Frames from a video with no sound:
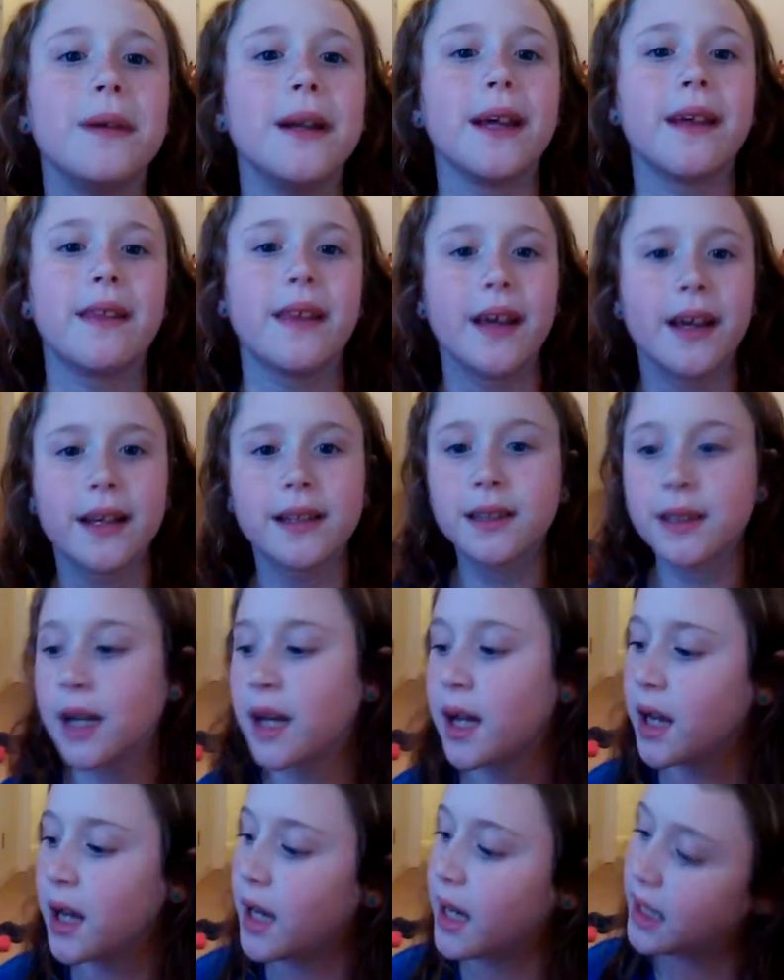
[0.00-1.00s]
many things.
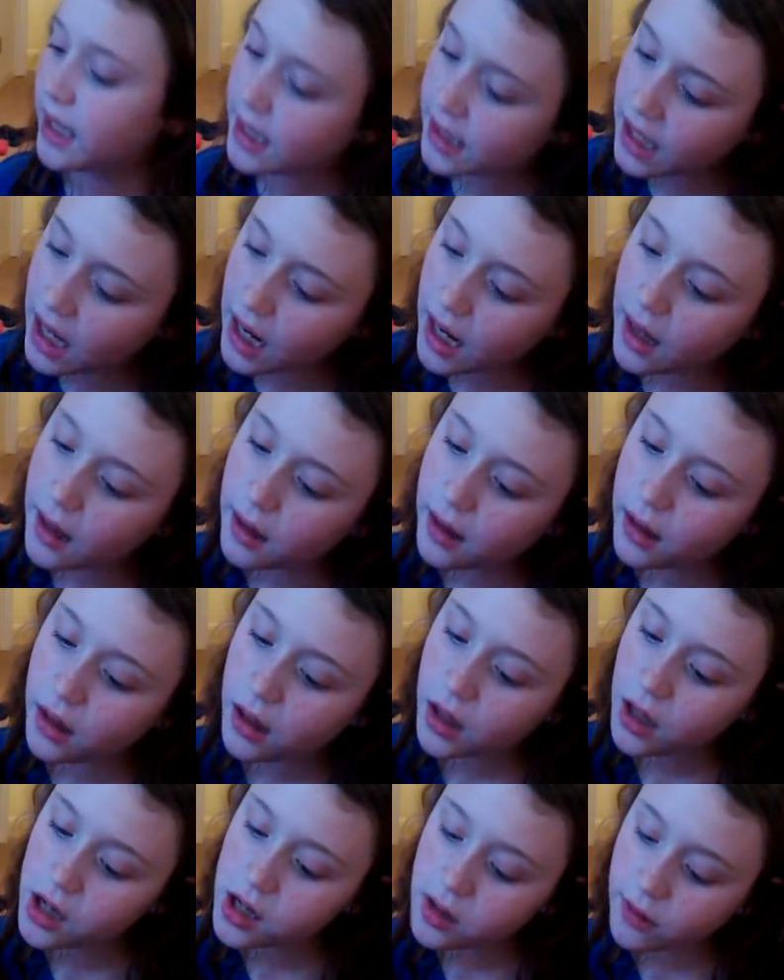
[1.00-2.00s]
And I got
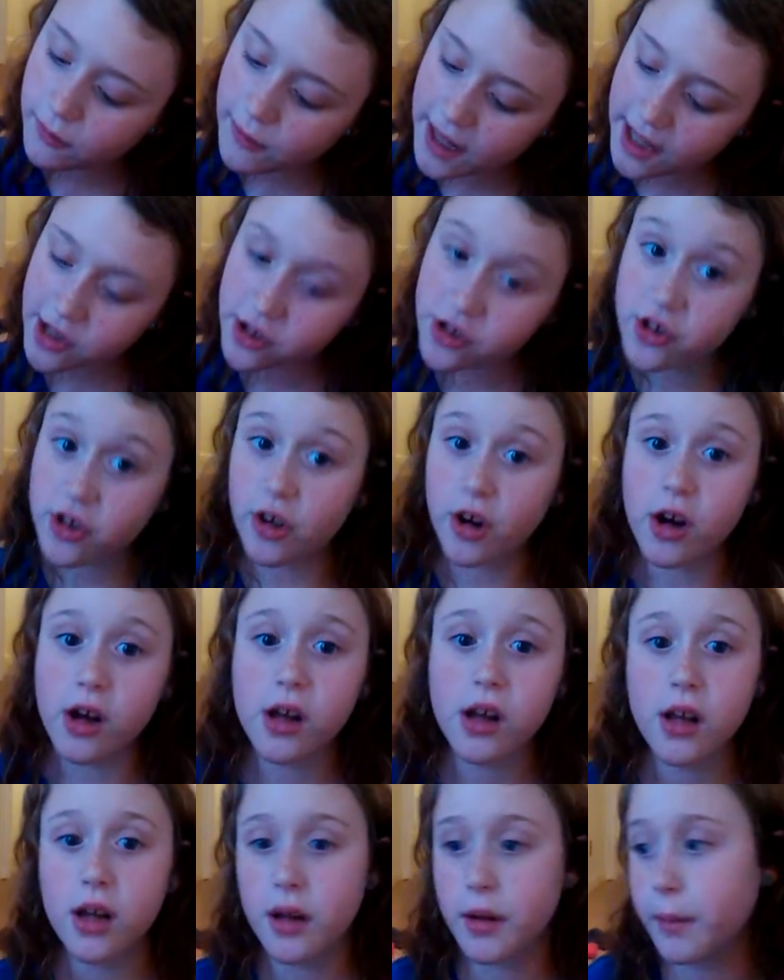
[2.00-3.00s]
Rachel
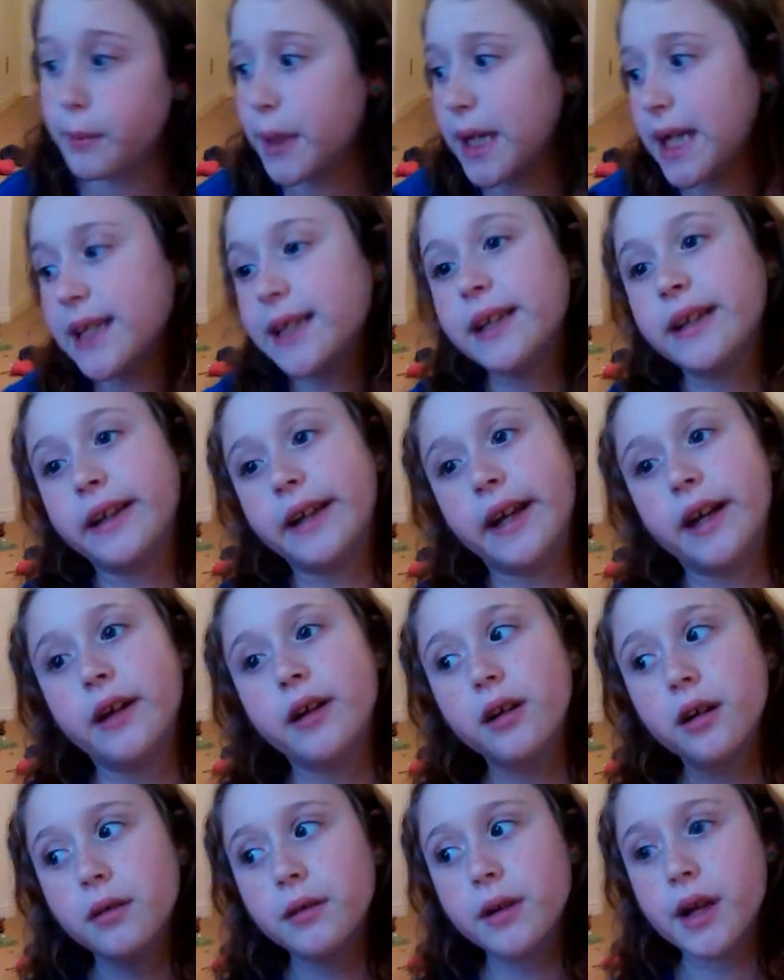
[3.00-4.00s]
Beasley
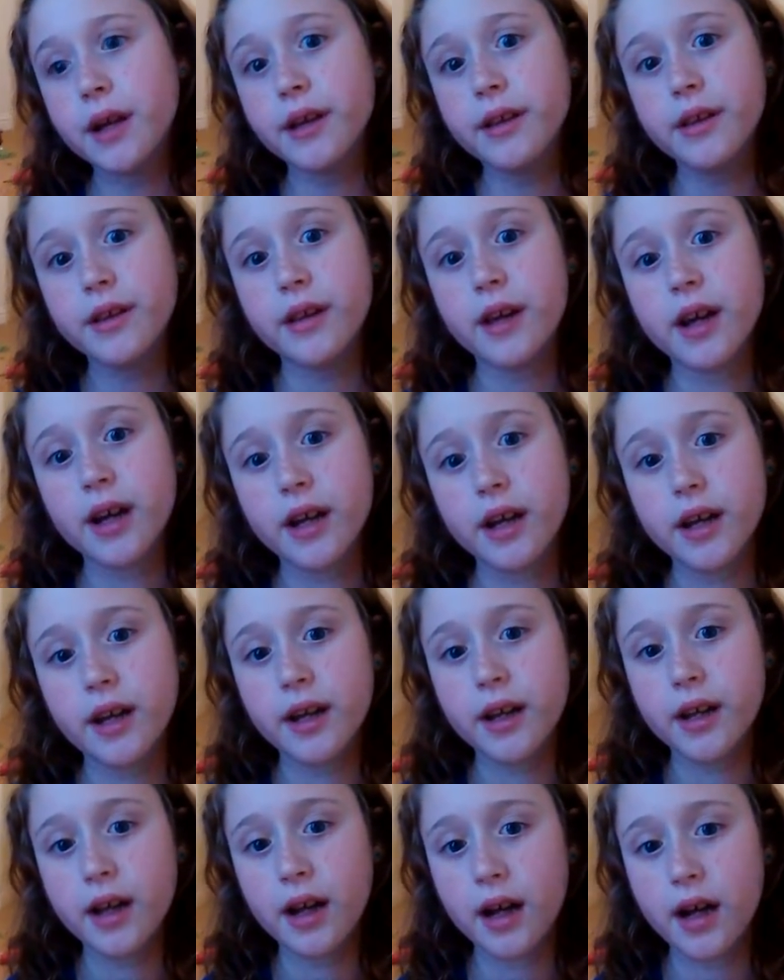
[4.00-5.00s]
because
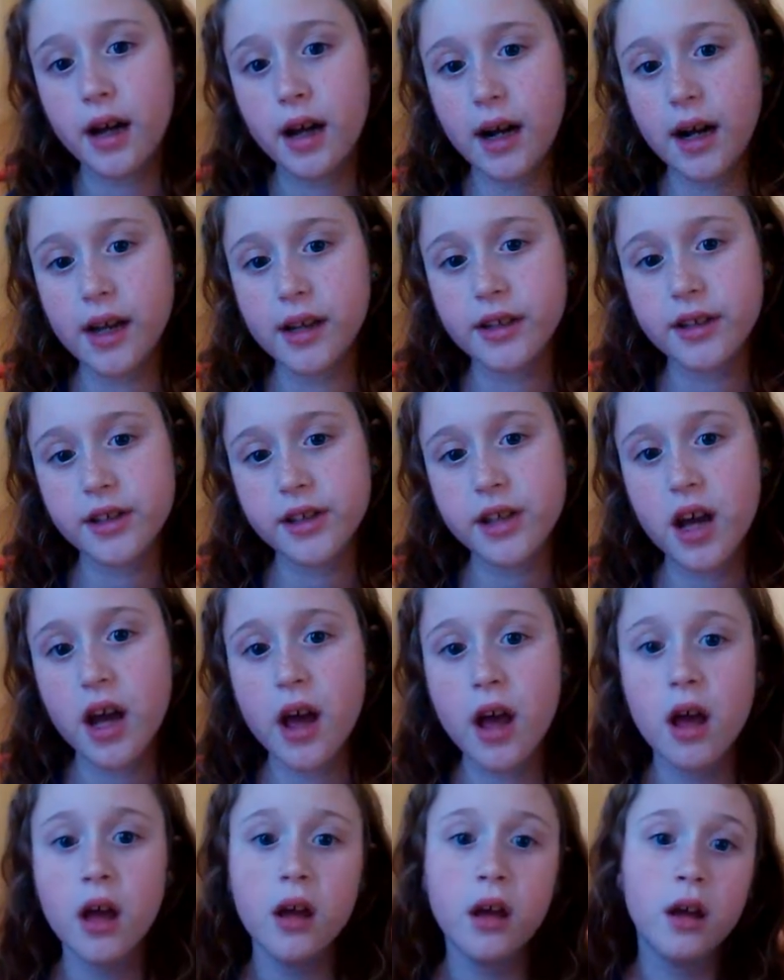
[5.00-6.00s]
I just
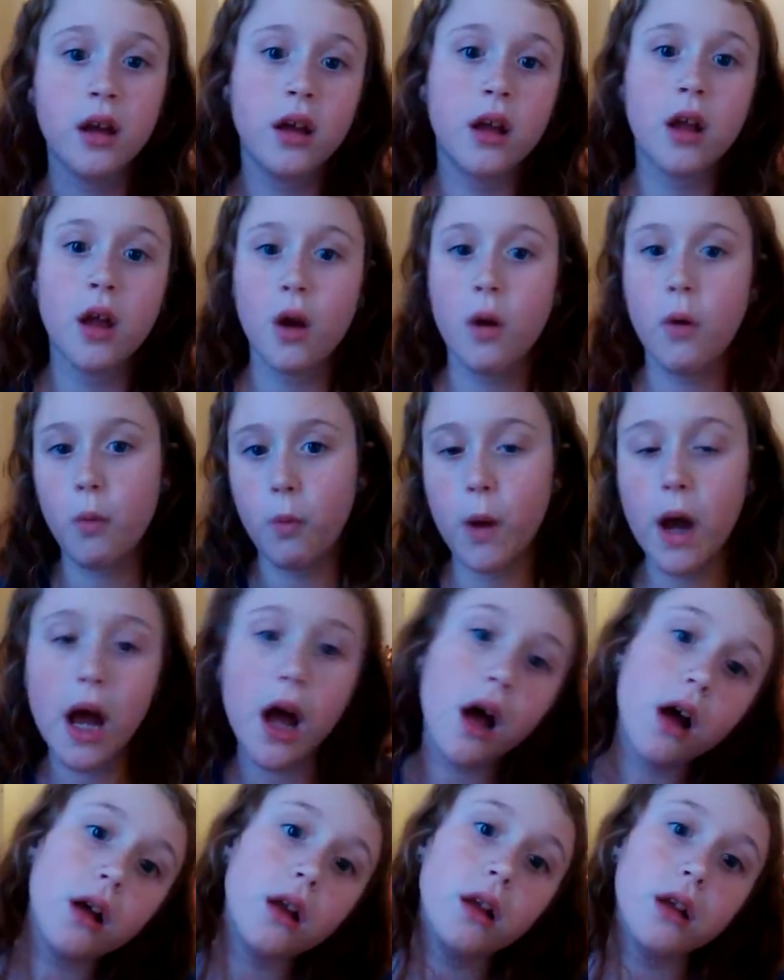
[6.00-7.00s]
thought,
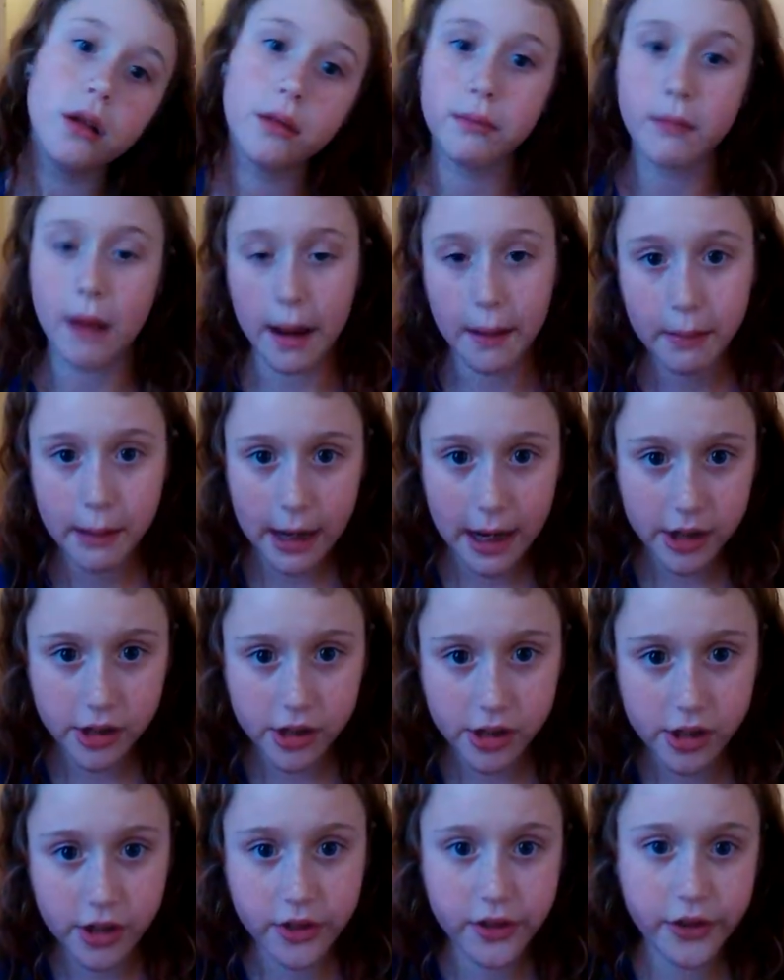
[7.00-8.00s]
well, maybe I
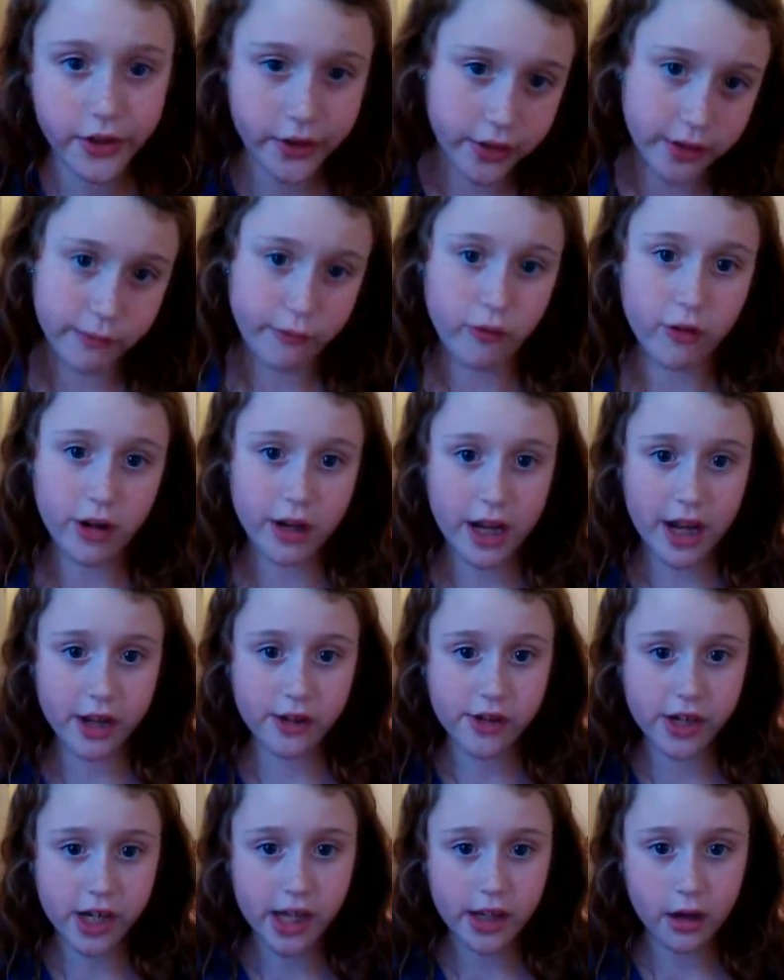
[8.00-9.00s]
should just use it for an
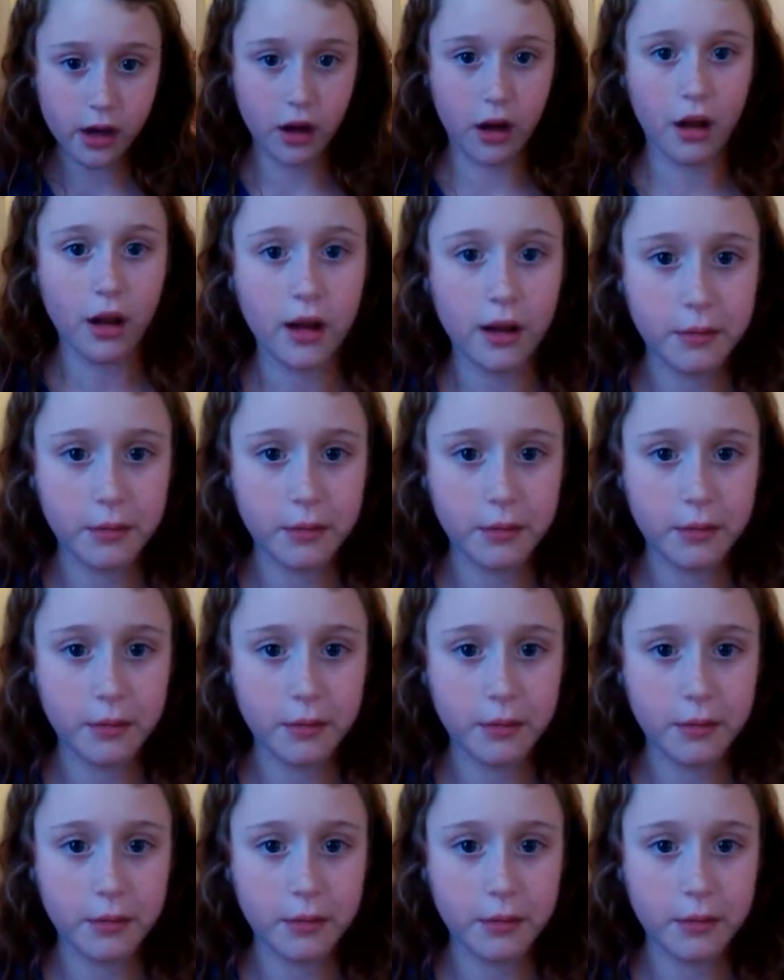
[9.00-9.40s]
AG doll.